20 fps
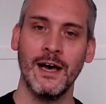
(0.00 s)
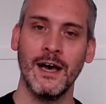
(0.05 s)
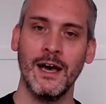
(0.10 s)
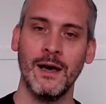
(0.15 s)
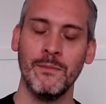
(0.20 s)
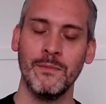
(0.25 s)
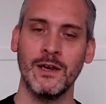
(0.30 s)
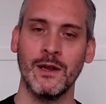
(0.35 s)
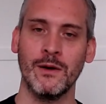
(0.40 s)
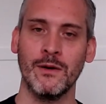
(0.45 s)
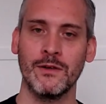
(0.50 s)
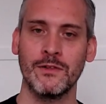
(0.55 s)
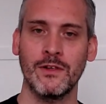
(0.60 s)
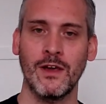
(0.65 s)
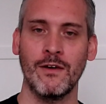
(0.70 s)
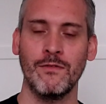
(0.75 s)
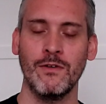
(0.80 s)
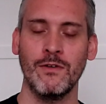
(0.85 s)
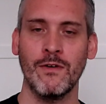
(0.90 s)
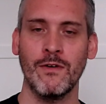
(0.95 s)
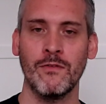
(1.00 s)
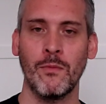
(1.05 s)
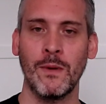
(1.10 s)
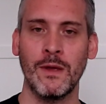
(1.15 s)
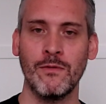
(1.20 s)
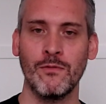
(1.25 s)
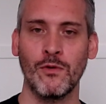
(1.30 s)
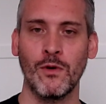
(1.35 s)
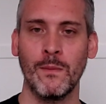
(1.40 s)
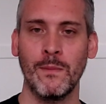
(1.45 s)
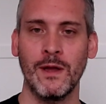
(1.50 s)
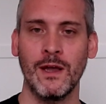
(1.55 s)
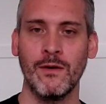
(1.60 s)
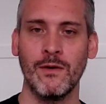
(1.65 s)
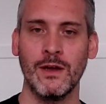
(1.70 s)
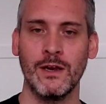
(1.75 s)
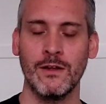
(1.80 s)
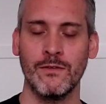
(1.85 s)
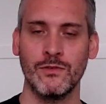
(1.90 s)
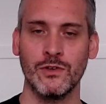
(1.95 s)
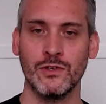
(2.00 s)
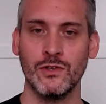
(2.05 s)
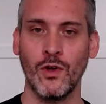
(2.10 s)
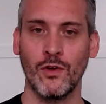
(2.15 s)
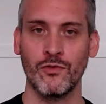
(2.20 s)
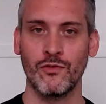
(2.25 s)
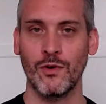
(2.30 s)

So if you've ever been through a period of just